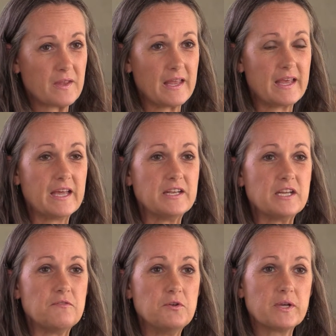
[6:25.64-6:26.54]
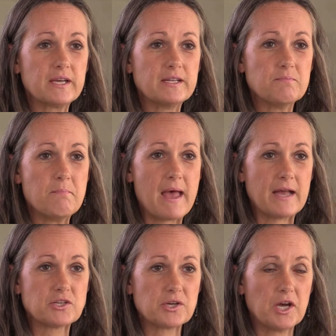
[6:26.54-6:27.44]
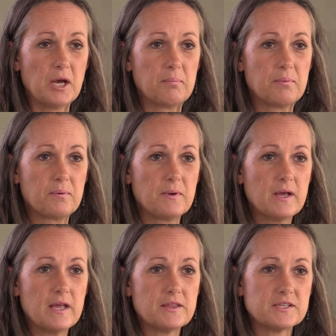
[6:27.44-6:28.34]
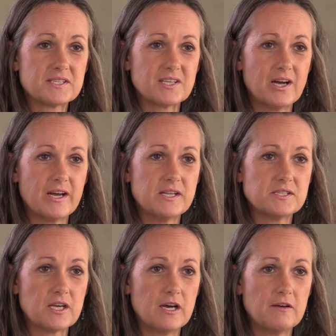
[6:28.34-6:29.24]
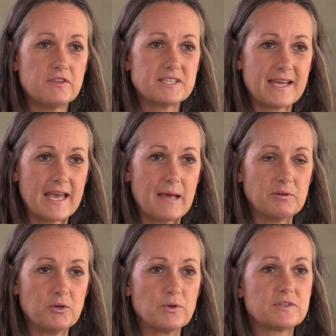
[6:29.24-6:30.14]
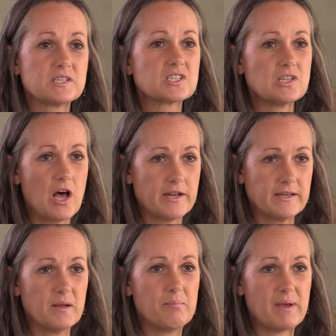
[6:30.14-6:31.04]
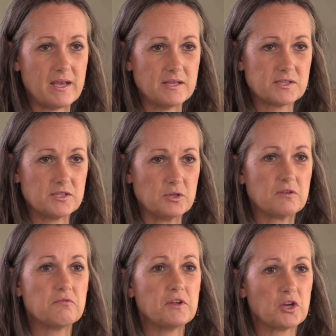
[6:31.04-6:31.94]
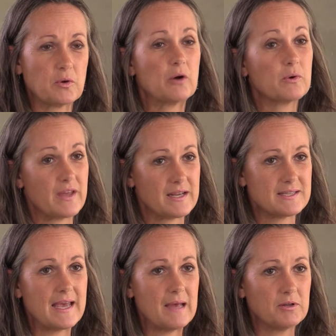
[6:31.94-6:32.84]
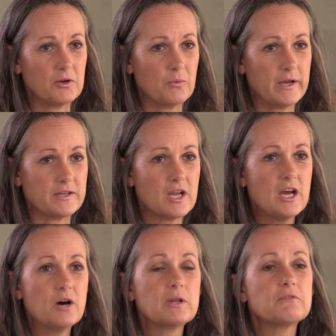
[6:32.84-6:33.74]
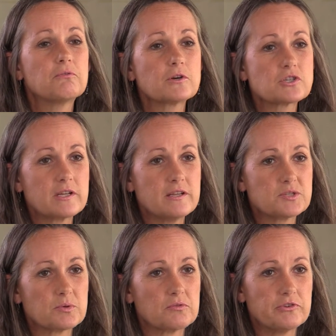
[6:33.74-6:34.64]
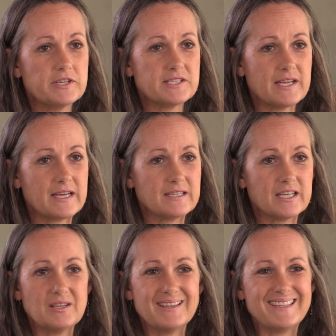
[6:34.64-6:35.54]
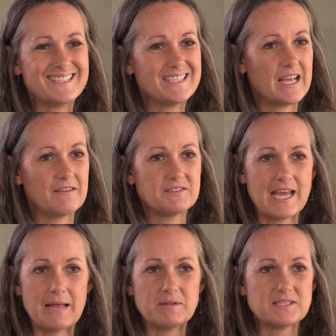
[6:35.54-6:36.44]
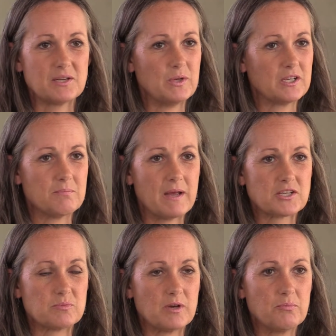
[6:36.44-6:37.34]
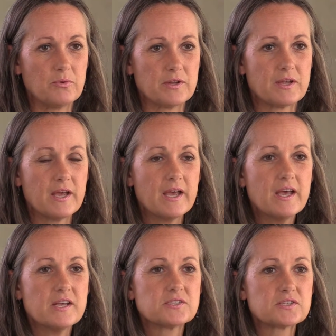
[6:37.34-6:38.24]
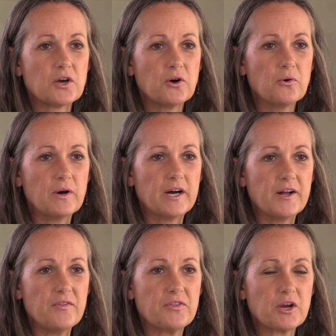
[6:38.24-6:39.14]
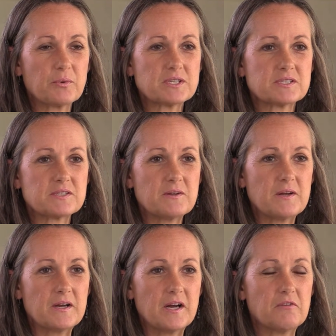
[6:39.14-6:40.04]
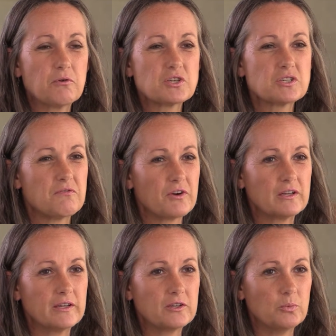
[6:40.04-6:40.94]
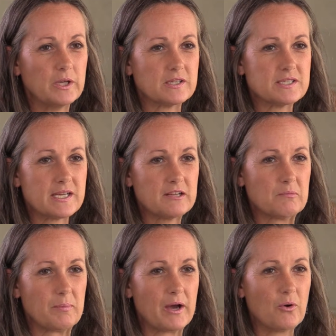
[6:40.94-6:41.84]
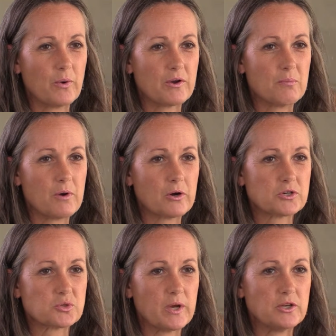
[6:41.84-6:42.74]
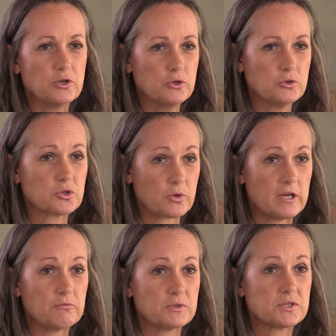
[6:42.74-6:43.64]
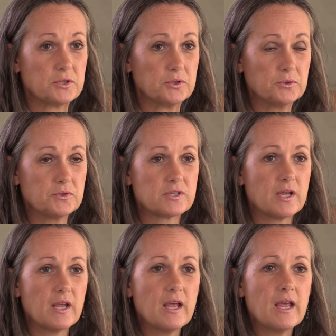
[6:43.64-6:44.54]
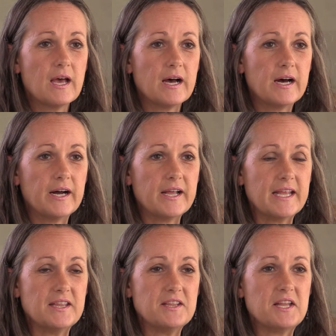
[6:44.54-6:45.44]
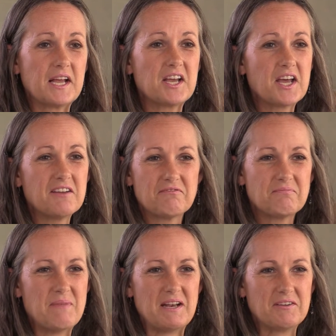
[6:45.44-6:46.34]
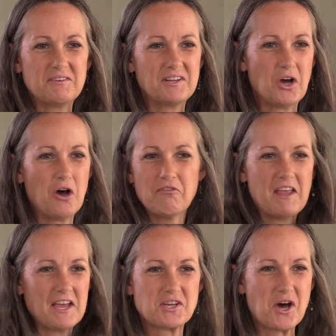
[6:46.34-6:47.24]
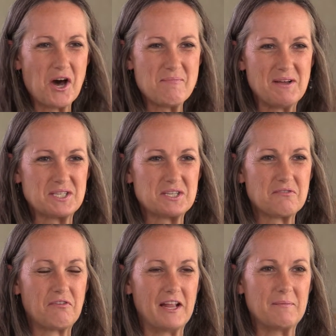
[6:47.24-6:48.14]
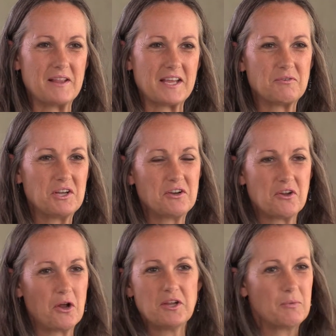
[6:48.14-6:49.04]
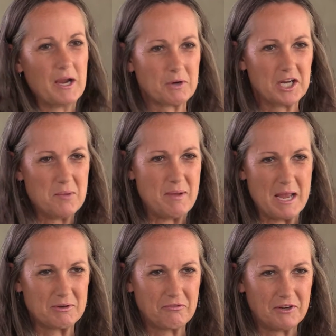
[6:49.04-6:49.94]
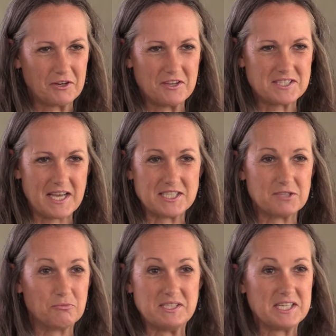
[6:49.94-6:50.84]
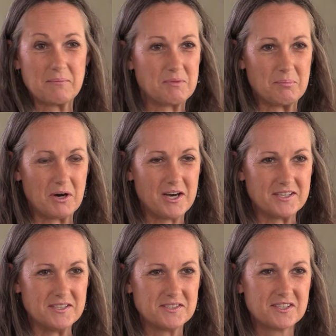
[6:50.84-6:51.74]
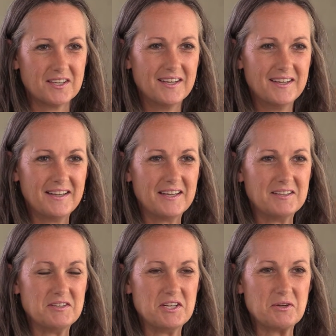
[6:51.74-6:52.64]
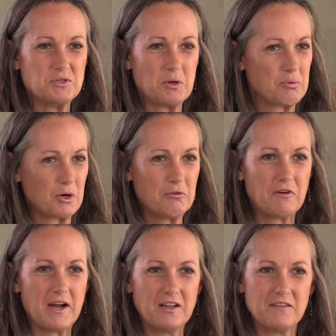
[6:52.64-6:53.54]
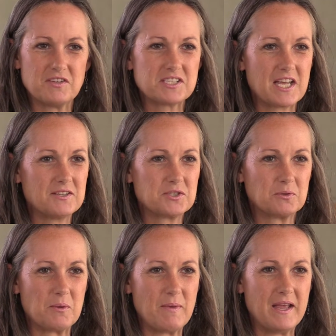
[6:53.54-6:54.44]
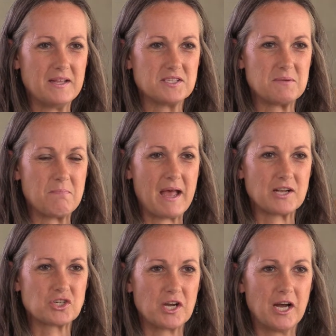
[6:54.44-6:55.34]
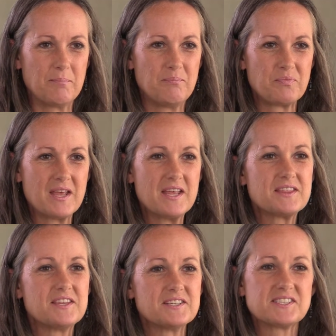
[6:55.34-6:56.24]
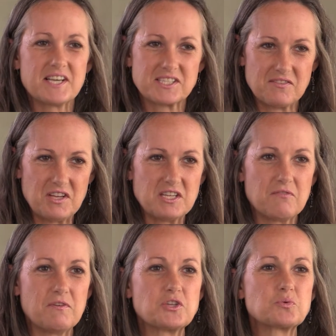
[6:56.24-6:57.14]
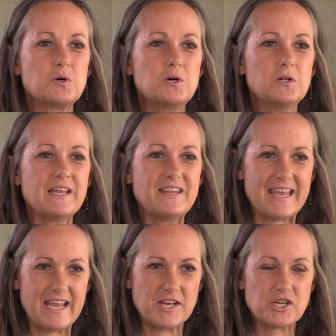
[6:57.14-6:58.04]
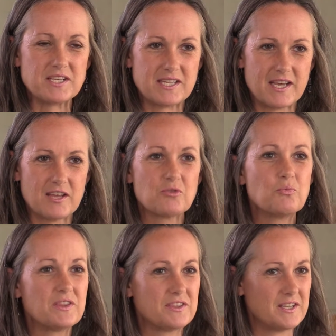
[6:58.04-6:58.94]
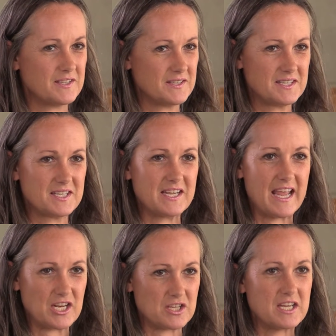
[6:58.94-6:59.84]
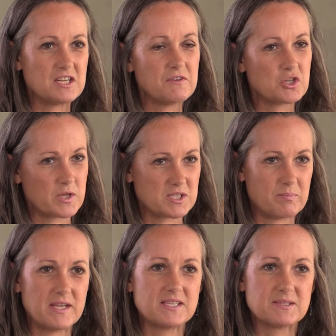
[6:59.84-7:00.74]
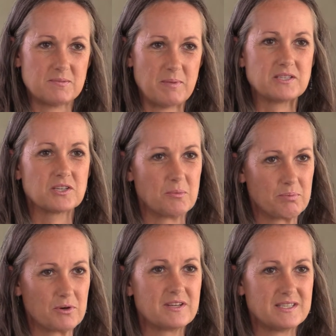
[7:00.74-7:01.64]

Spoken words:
And if you can match up the size of the tablet with the slot in a base, you can figure out where that tablet went. Well, unfortunately, these were freestanding and didn't have tablets that we could match them up with. So there was, unfortunately, very little we could tell them about where the markers went and whose grave was whose. And I kind of made an offhand comment to the family, like, well, you know, the only way we're going to be able to figure this out is if we dig up the bodies and, you know, do a profile of the skeletal remains and match up the sex of the individual and the age at death with the age of the individual as based on the birth and